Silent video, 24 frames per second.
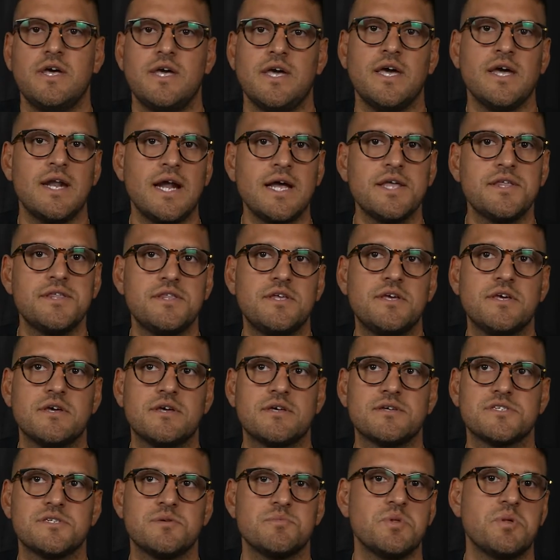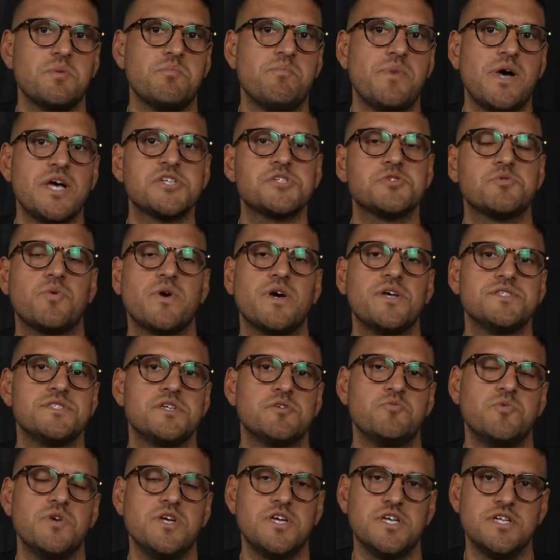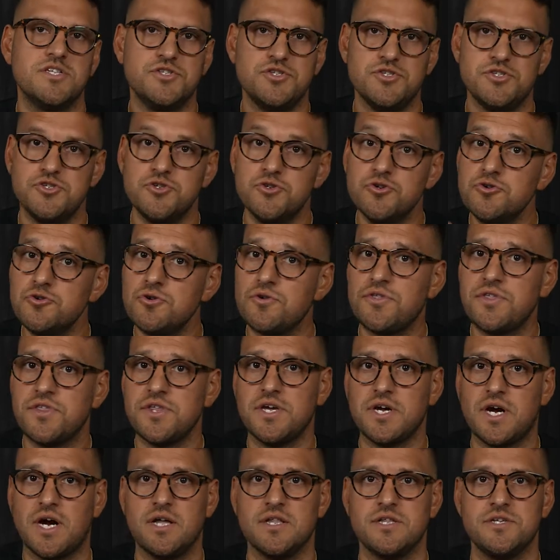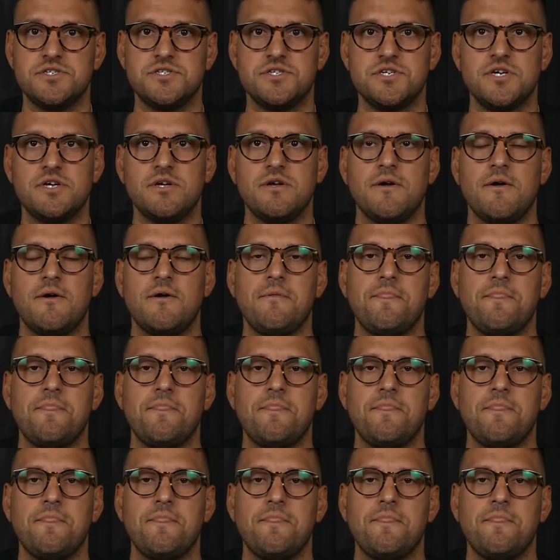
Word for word: And I think some of the best ways that we can do theology